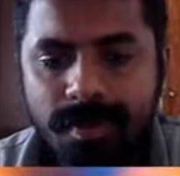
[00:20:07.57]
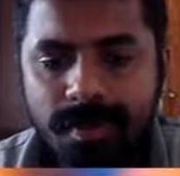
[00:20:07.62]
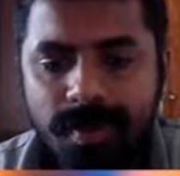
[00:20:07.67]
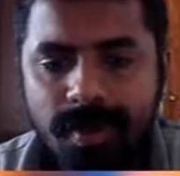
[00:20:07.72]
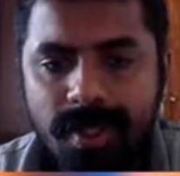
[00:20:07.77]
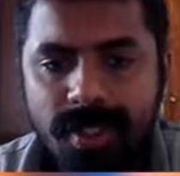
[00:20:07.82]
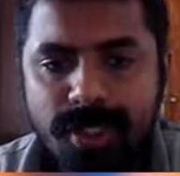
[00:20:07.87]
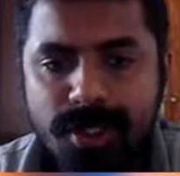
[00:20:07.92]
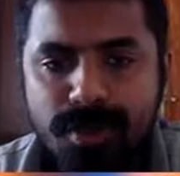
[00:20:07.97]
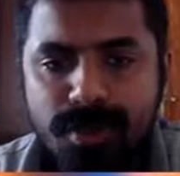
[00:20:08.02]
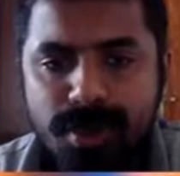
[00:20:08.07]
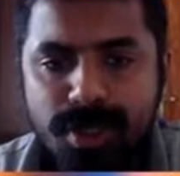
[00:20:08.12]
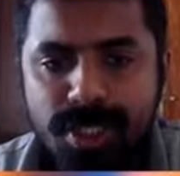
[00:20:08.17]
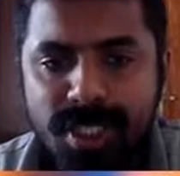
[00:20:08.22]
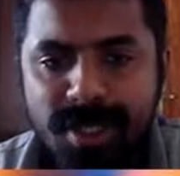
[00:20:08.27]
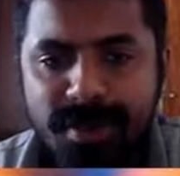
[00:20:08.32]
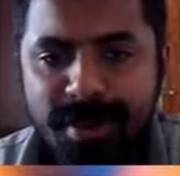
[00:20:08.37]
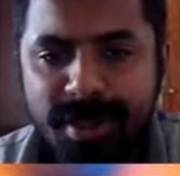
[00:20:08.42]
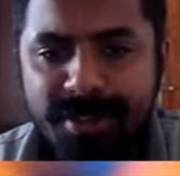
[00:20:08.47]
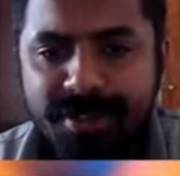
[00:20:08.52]
It's
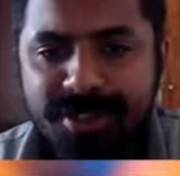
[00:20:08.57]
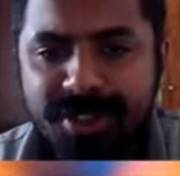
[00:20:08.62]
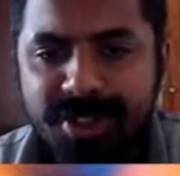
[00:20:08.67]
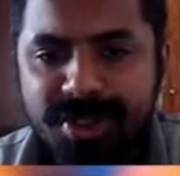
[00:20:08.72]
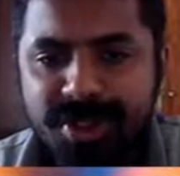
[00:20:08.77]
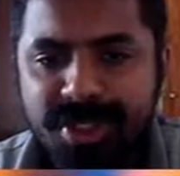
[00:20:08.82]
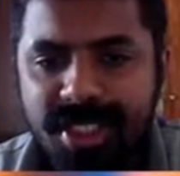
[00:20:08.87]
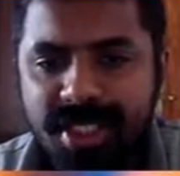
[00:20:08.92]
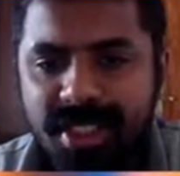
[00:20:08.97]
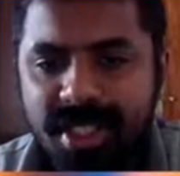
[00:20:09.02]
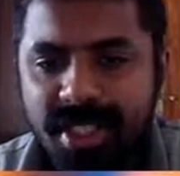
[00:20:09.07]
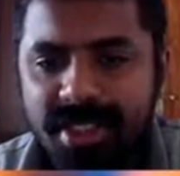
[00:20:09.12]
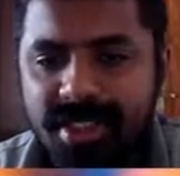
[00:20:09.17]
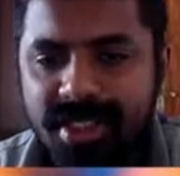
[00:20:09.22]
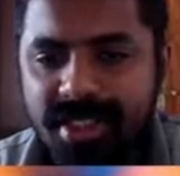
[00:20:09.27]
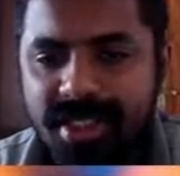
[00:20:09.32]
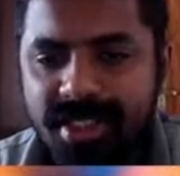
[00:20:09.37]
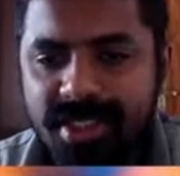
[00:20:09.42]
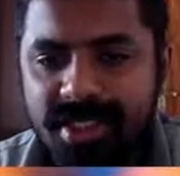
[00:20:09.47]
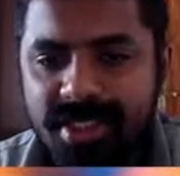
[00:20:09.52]
bishop f2 check. I
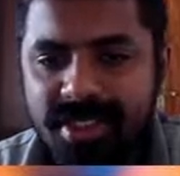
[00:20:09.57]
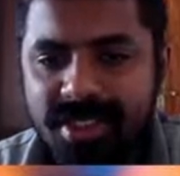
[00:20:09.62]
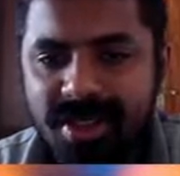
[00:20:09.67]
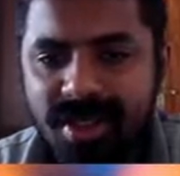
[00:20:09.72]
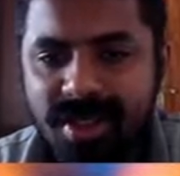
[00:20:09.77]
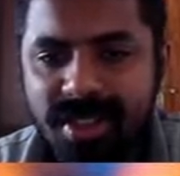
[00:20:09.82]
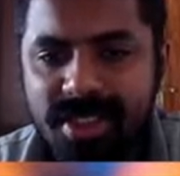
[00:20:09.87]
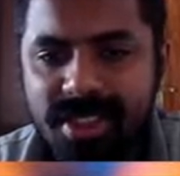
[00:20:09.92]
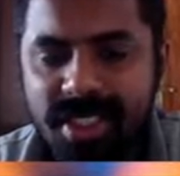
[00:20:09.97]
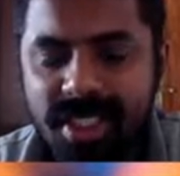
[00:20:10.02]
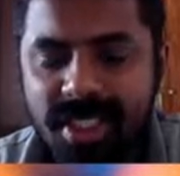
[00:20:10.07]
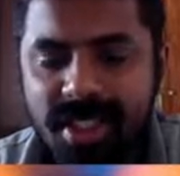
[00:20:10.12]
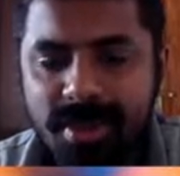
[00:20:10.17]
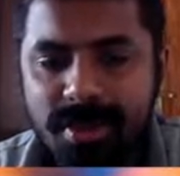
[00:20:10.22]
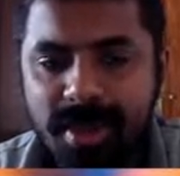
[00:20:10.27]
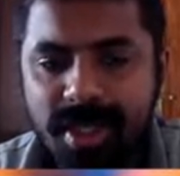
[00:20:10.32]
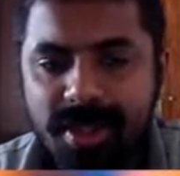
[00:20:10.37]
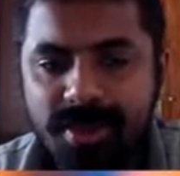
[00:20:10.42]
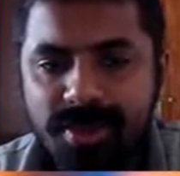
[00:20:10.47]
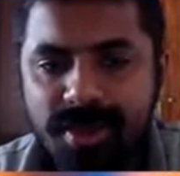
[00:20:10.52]
think it's not a
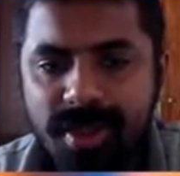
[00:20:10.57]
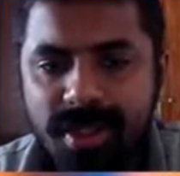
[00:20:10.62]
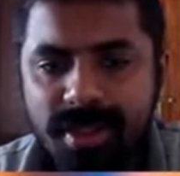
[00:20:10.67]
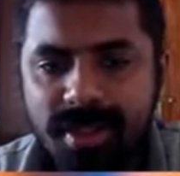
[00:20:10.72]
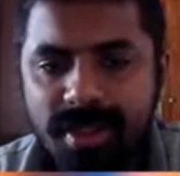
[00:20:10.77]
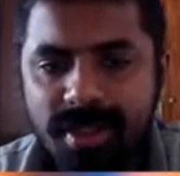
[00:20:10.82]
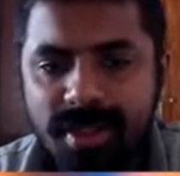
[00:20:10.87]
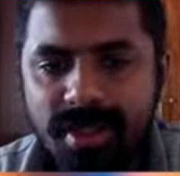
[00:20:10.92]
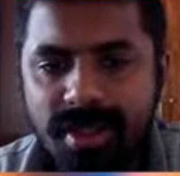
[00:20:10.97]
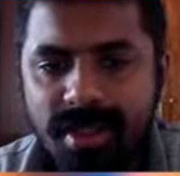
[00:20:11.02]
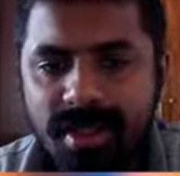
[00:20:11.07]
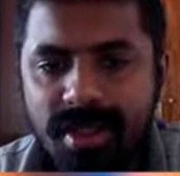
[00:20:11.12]
checkmate one.